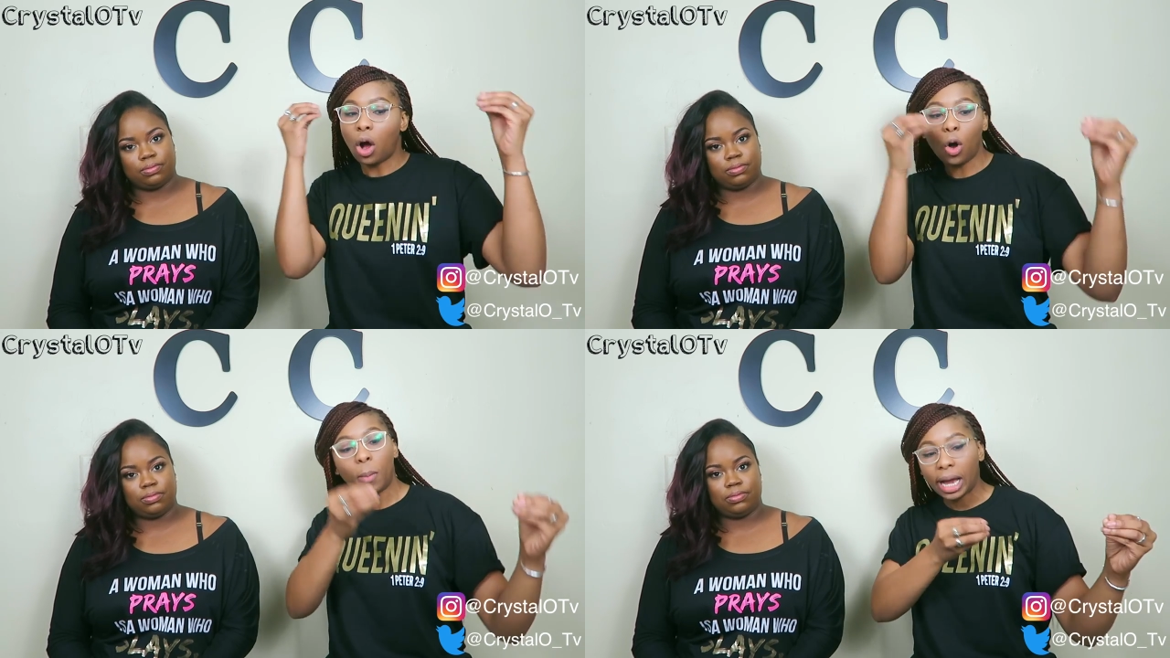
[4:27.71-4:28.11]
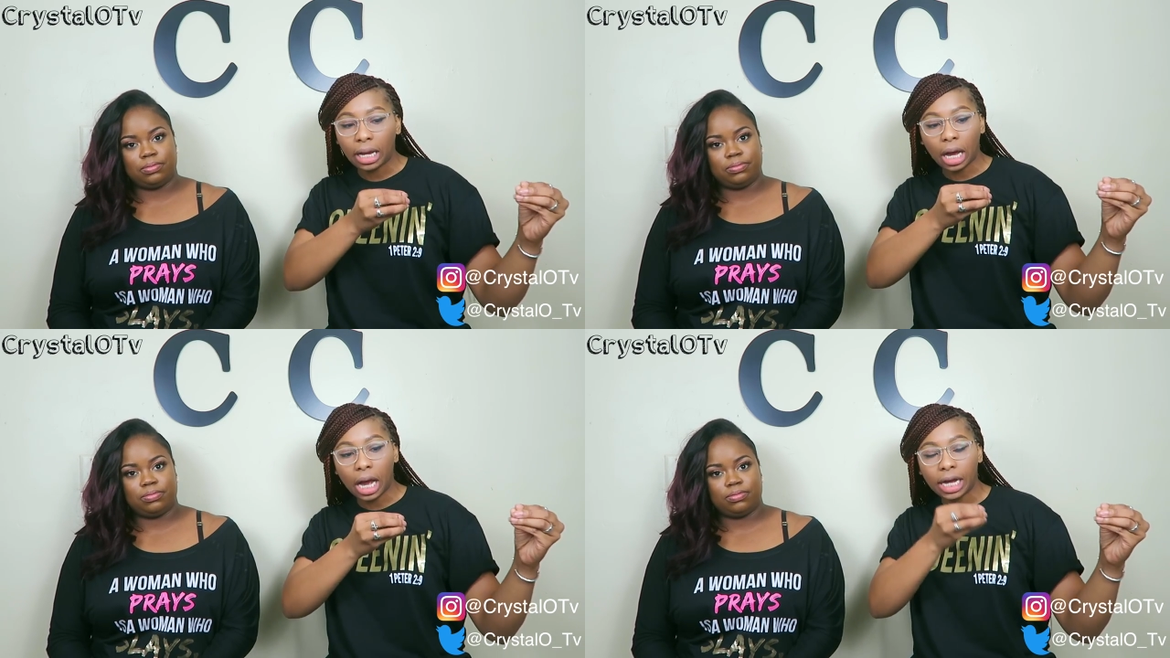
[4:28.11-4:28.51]
Speaker 1: oh my
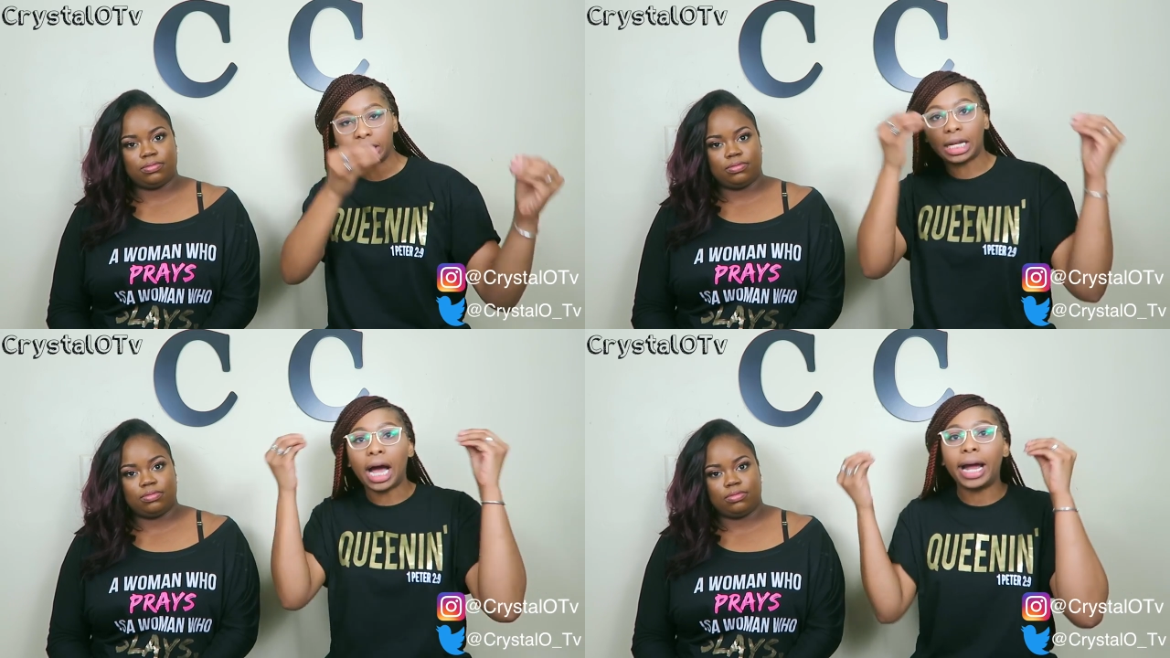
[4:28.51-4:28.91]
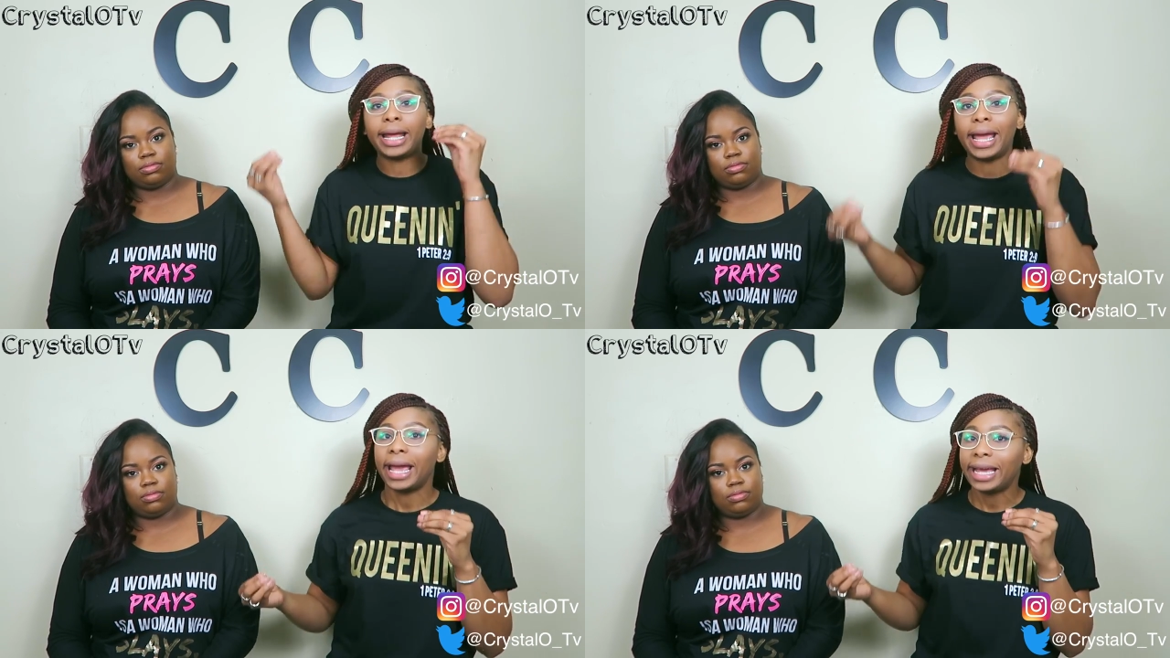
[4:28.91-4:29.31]
gosh, God
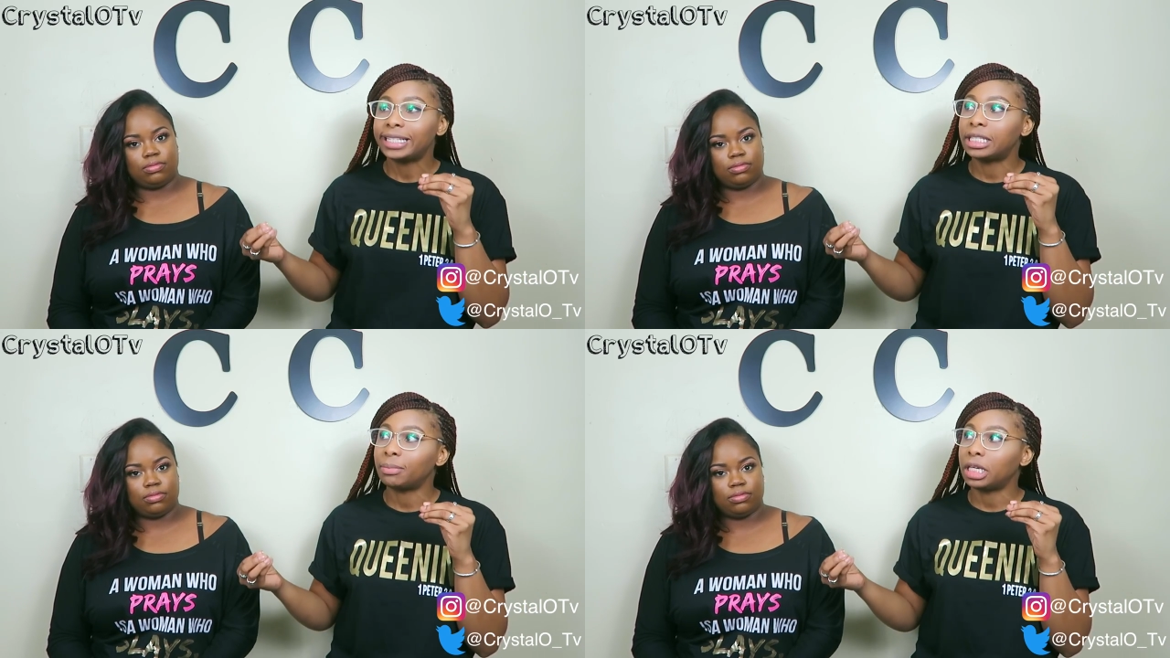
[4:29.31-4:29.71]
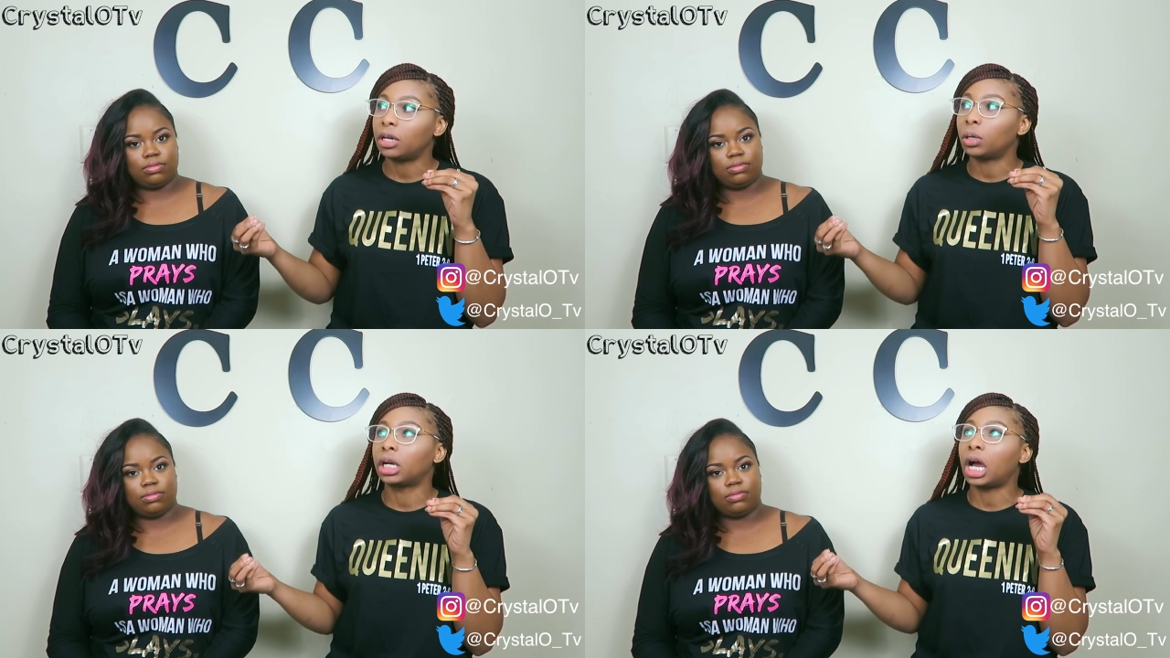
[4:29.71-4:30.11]
hates me,
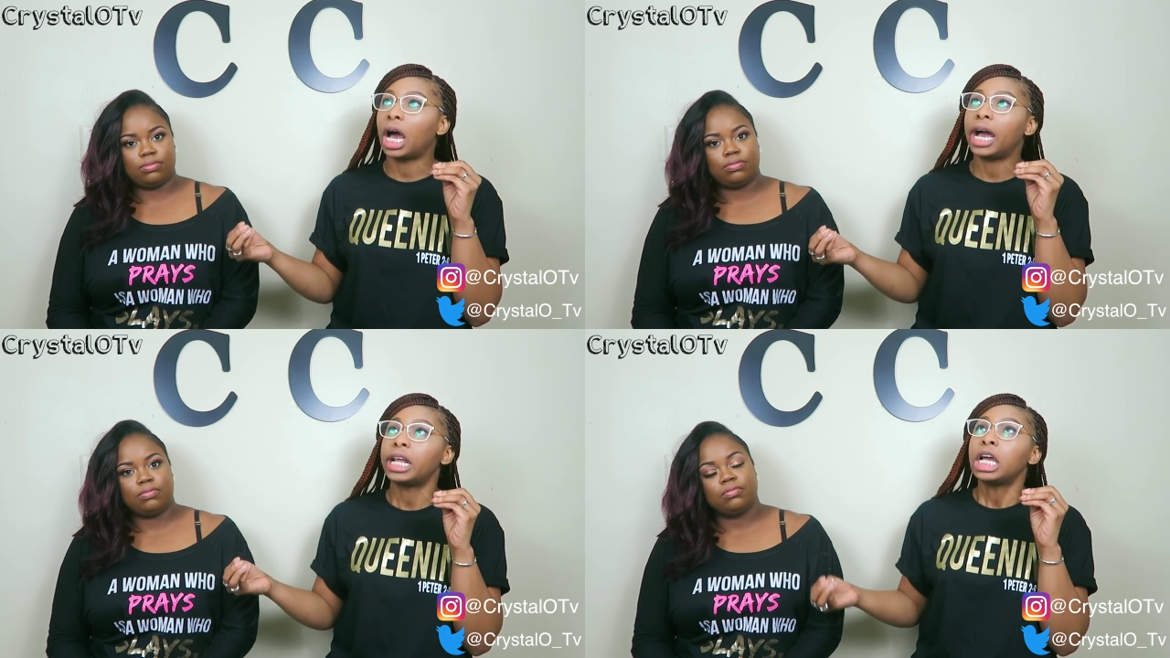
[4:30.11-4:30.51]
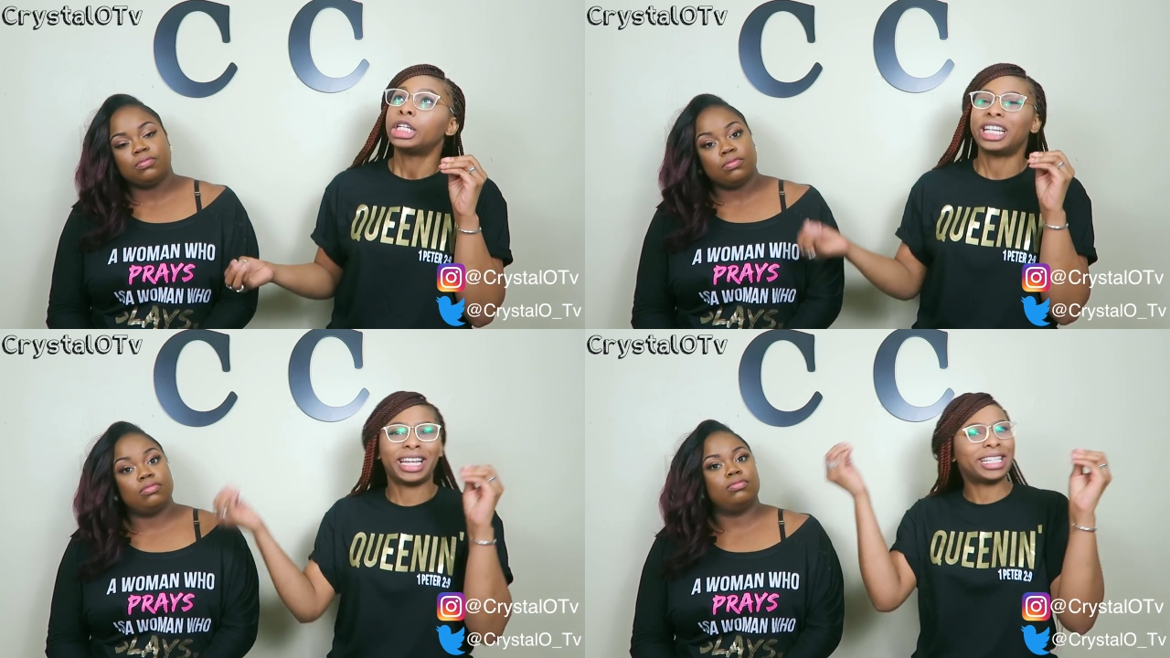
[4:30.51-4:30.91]
or God
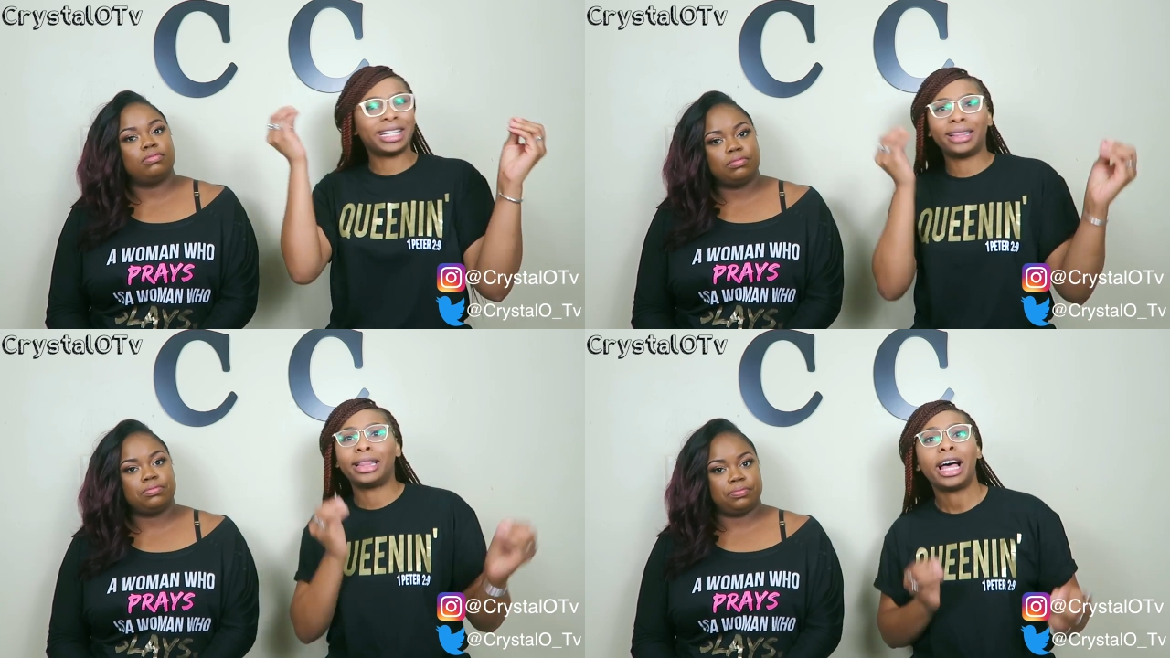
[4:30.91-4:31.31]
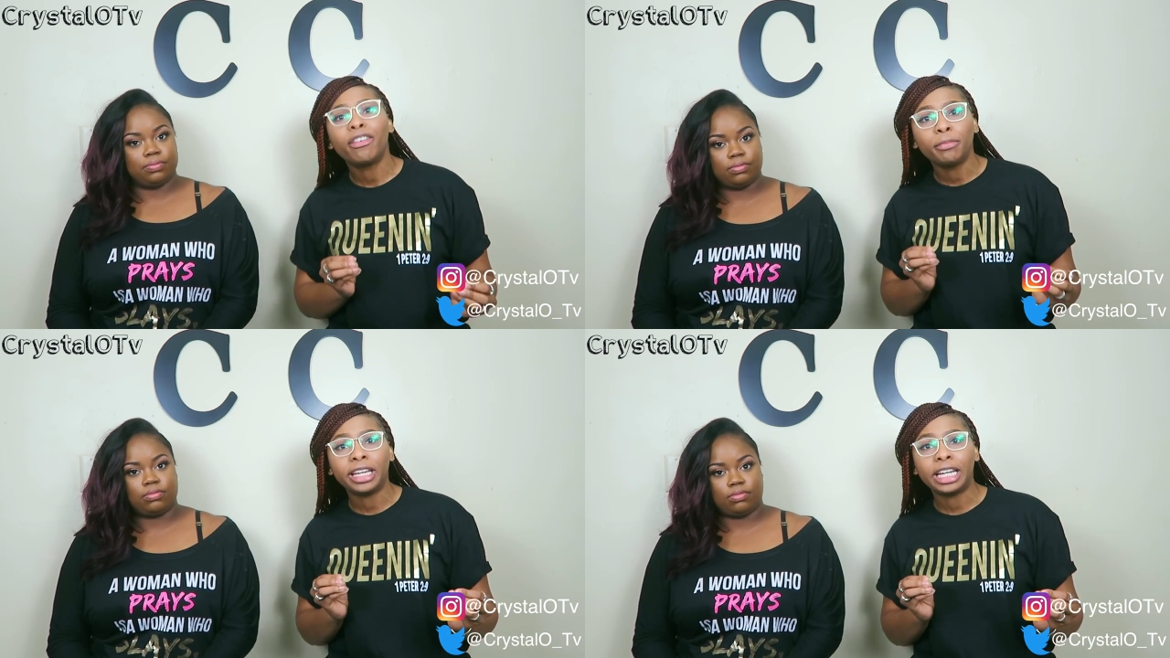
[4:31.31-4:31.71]
doesn't love me